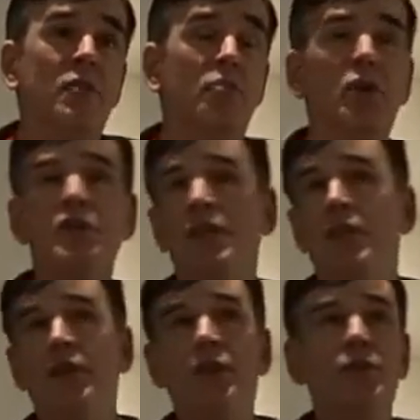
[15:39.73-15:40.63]
Boys and
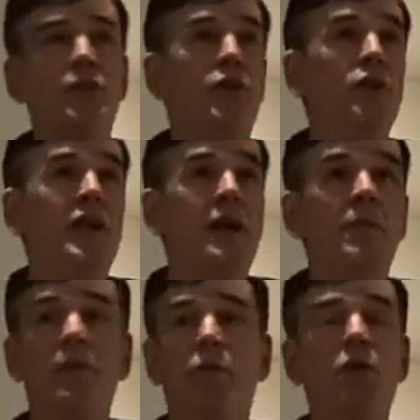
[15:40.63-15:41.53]
girls turn up,
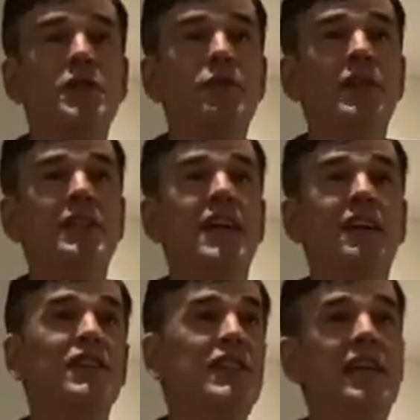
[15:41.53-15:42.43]
the boys are in
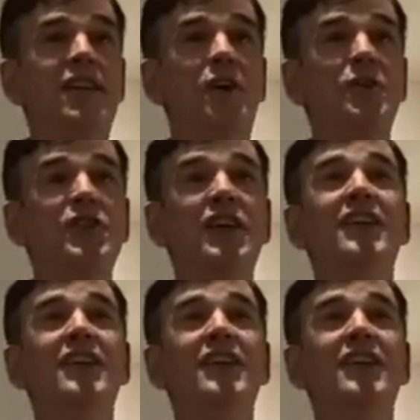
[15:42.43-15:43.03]
tuxedos,